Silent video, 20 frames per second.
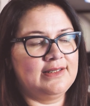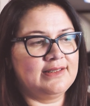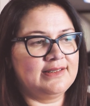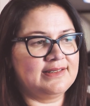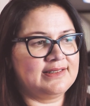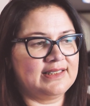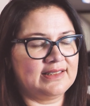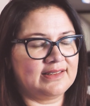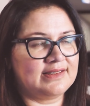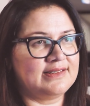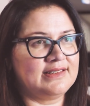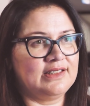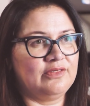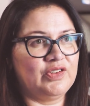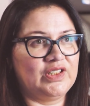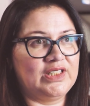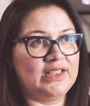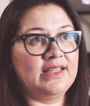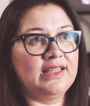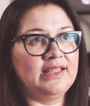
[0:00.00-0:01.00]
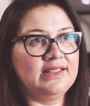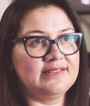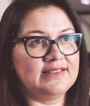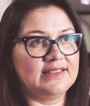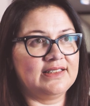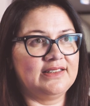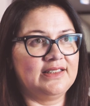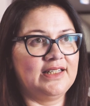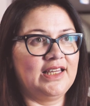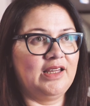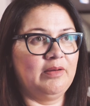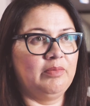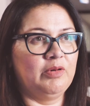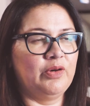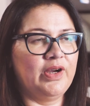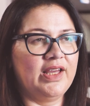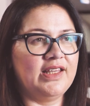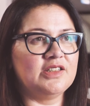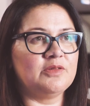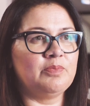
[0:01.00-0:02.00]
6-7 years at
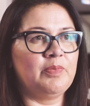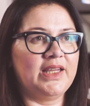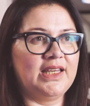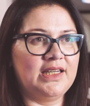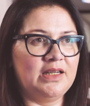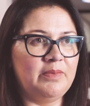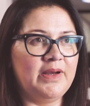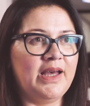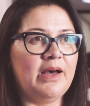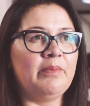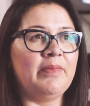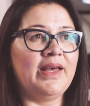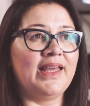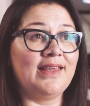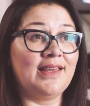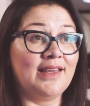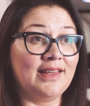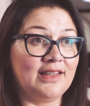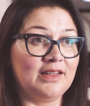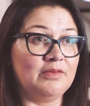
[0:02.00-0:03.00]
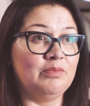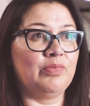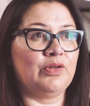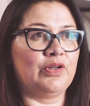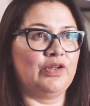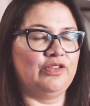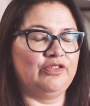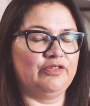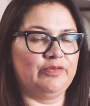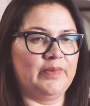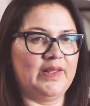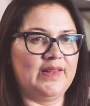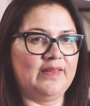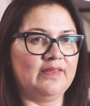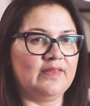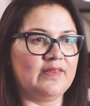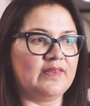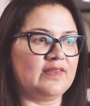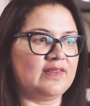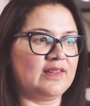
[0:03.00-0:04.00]
Enable, has been about making
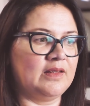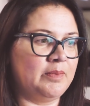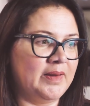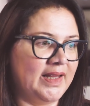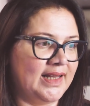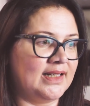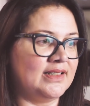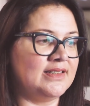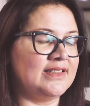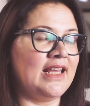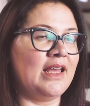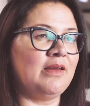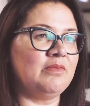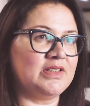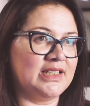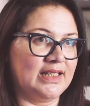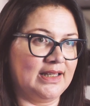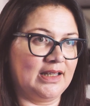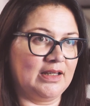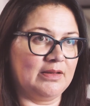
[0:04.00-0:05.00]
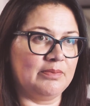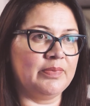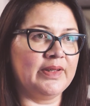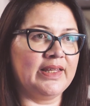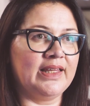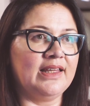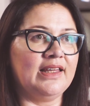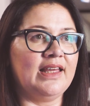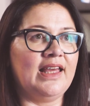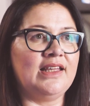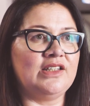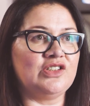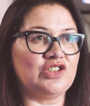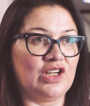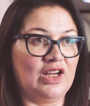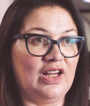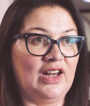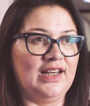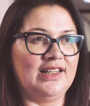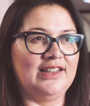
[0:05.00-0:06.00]
improvements, about adapting, being
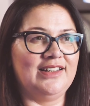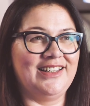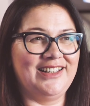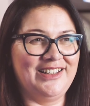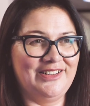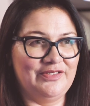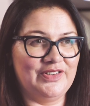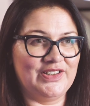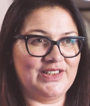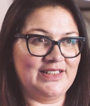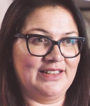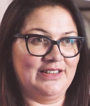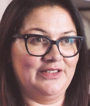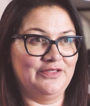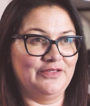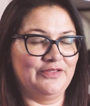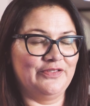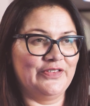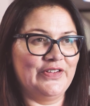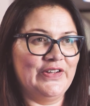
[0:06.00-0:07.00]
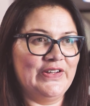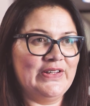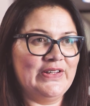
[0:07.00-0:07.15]
agile and innovative,